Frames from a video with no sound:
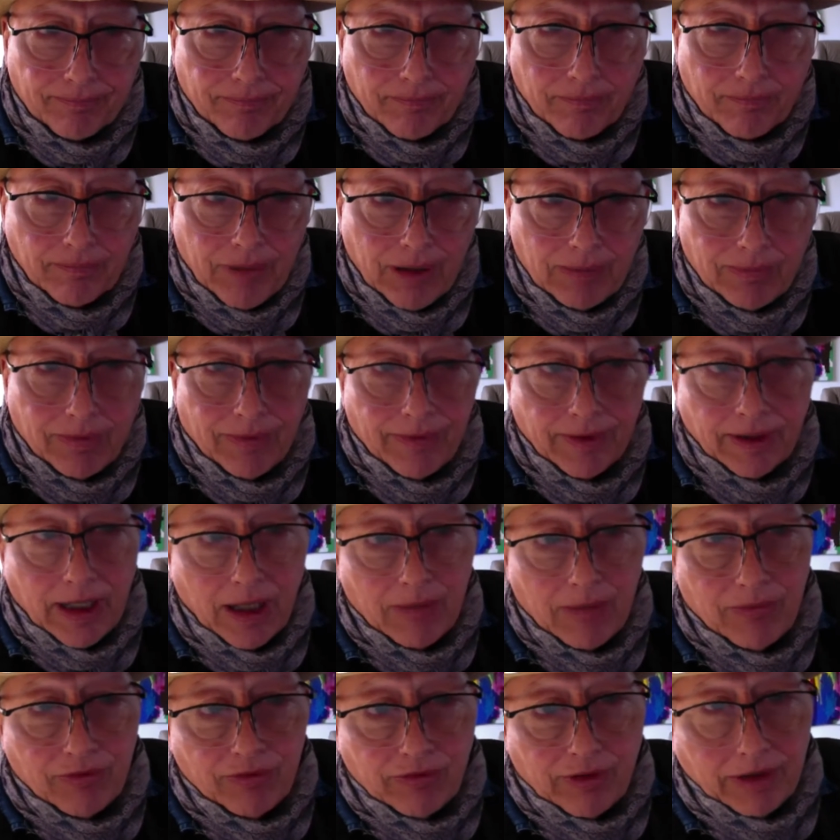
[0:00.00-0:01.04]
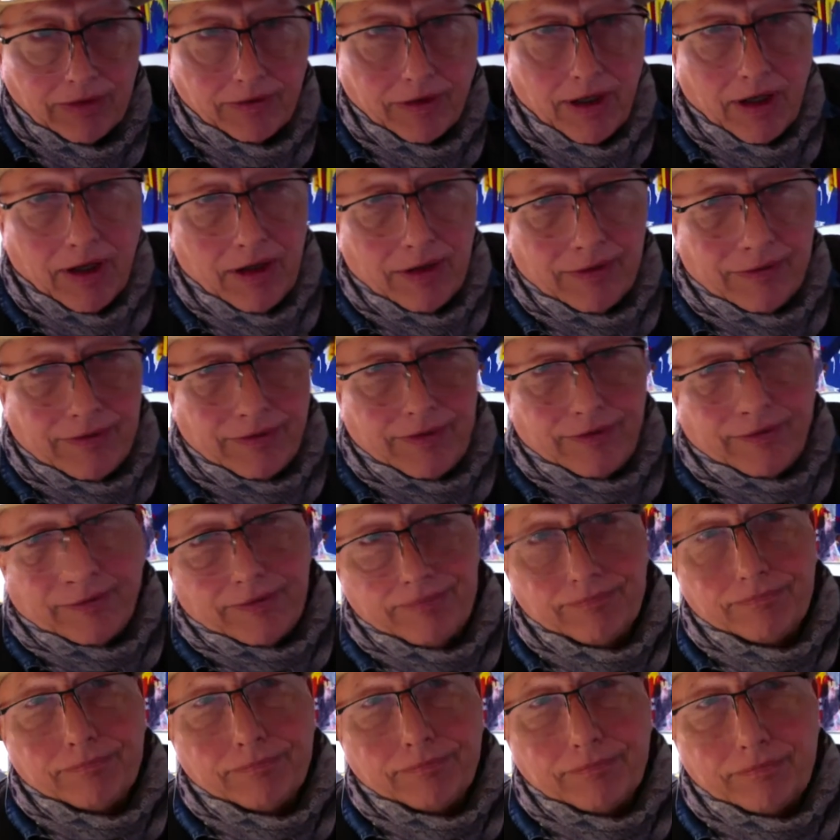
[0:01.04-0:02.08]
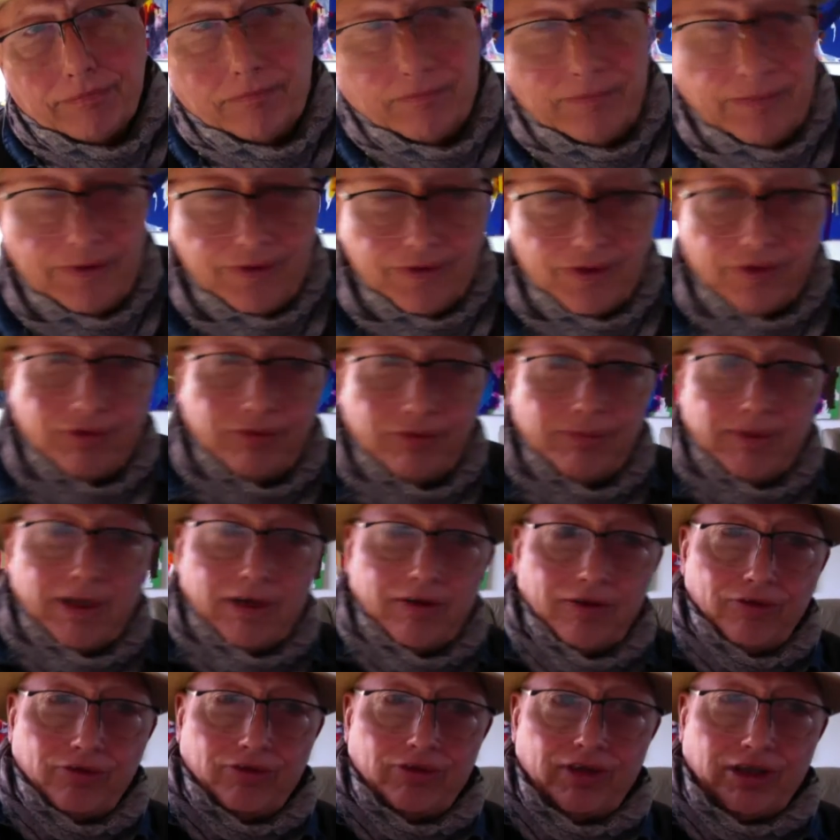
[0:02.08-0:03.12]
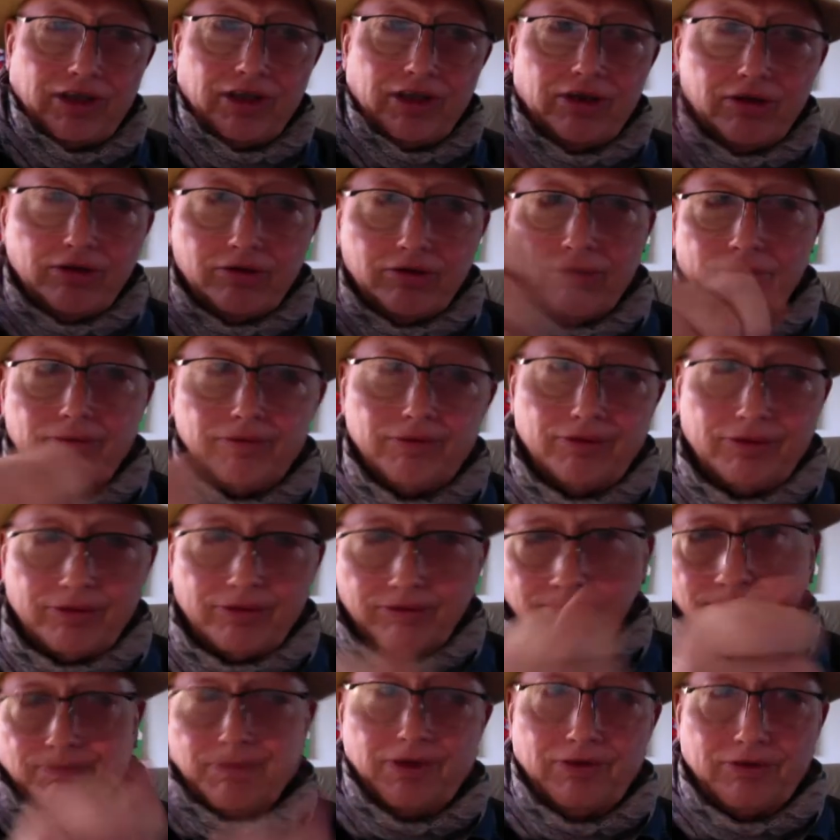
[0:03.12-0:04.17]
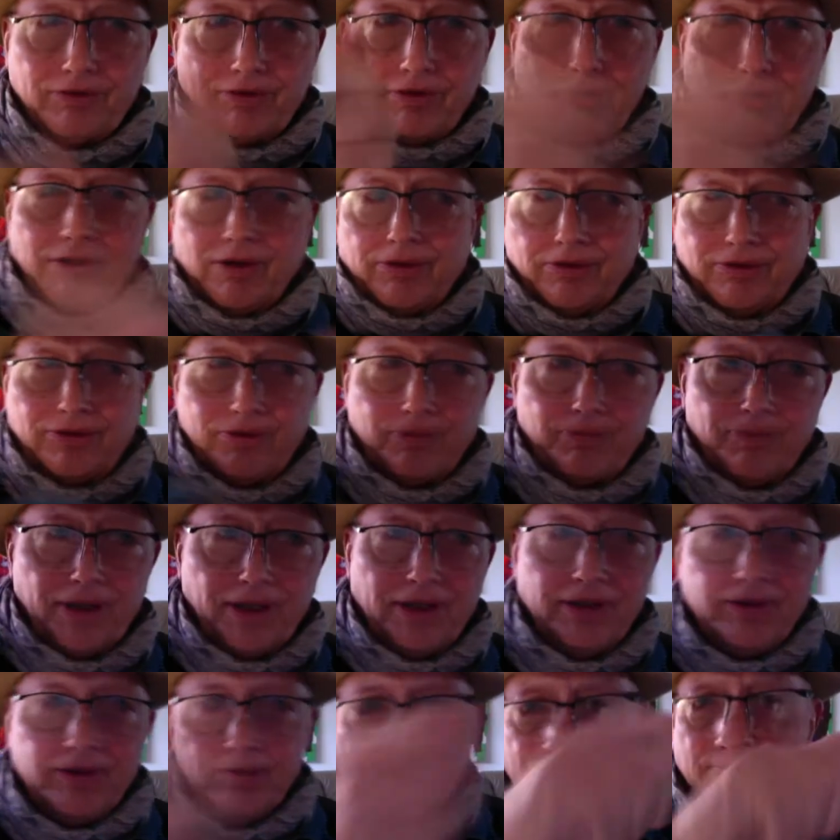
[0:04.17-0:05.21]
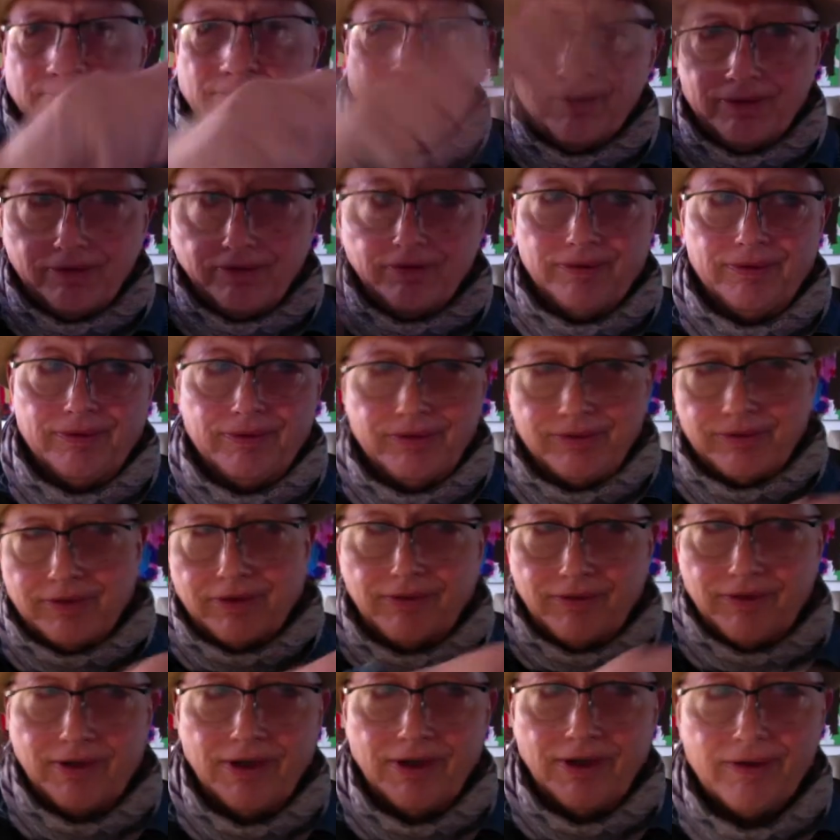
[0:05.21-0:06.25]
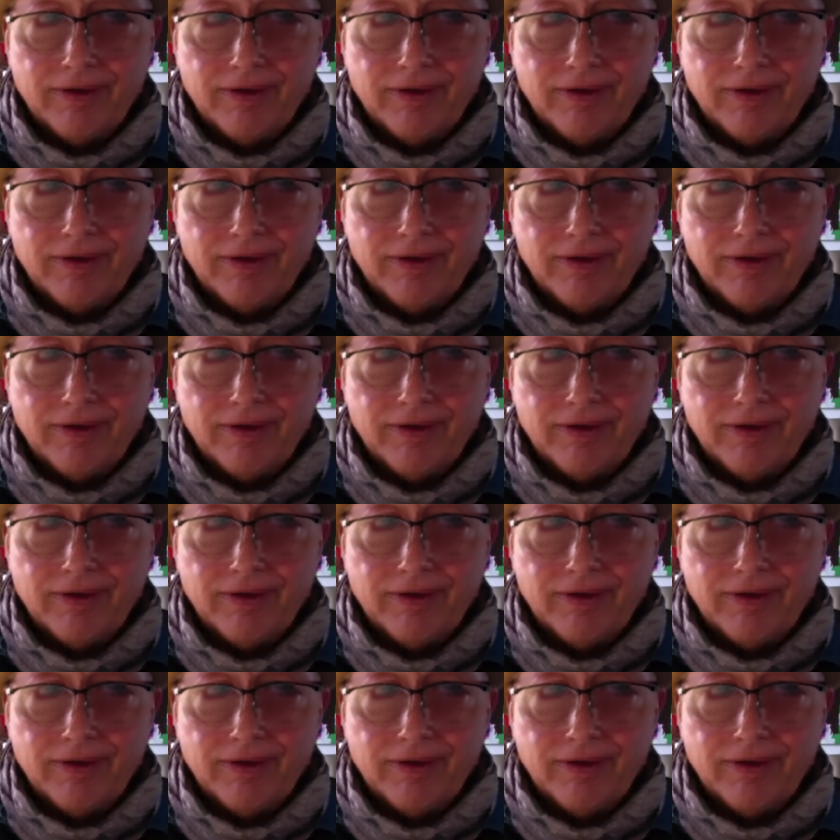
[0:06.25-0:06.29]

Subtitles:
People think abstract art is just a matter of sticking on bits of loads of paint on and stuff like